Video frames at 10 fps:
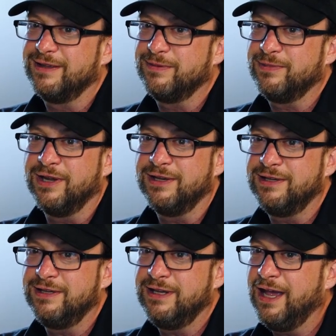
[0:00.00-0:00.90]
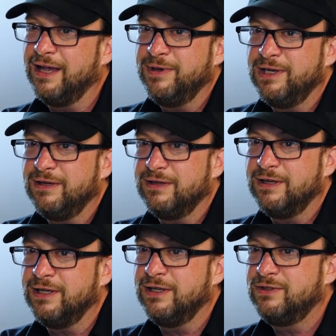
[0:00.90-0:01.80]
But yeah, I mean,
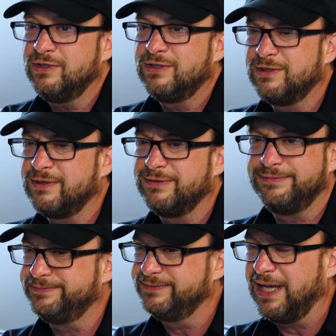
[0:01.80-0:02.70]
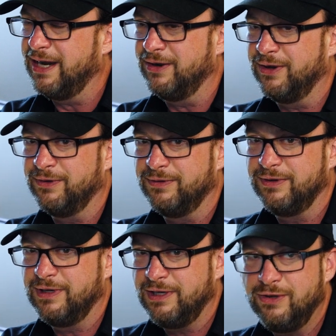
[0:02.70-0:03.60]
and it just, I don't know.
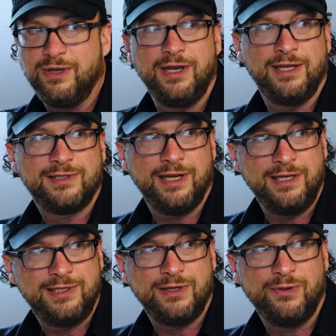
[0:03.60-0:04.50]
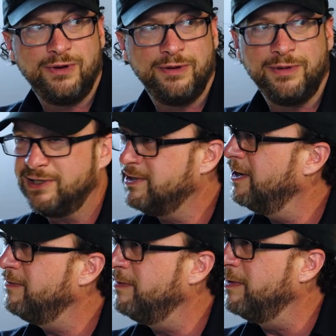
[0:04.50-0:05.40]
You can ask any single one of my staff